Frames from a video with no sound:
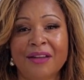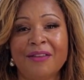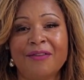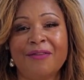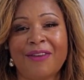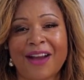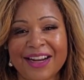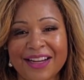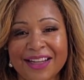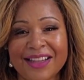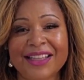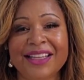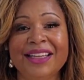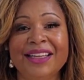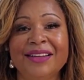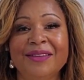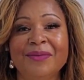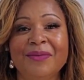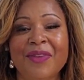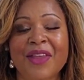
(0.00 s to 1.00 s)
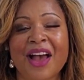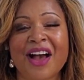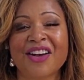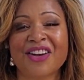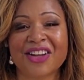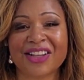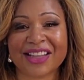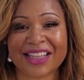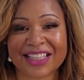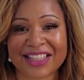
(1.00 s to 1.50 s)
Finally, a
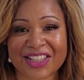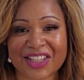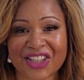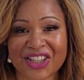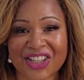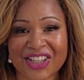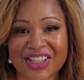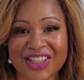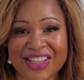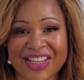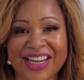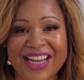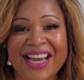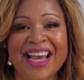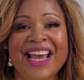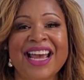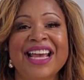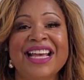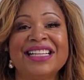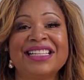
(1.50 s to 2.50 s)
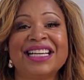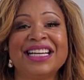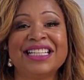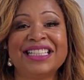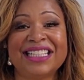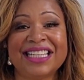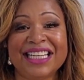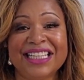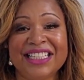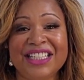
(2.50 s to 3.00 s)
good listener is
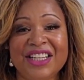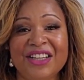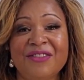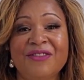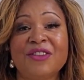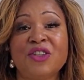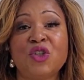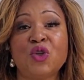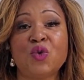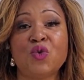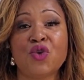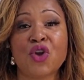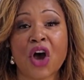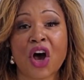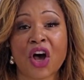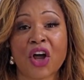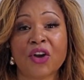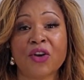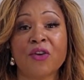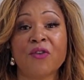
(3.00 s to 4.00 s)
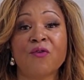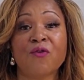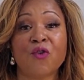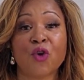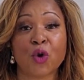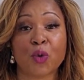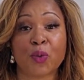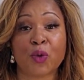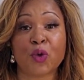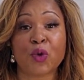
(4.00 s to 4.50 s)
attentive to
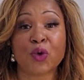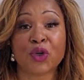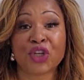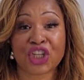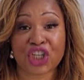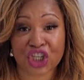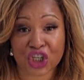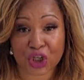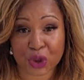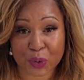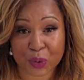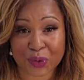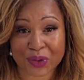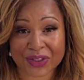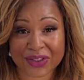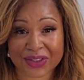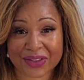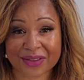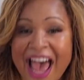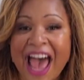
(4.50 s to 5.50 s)
nonverbal cues.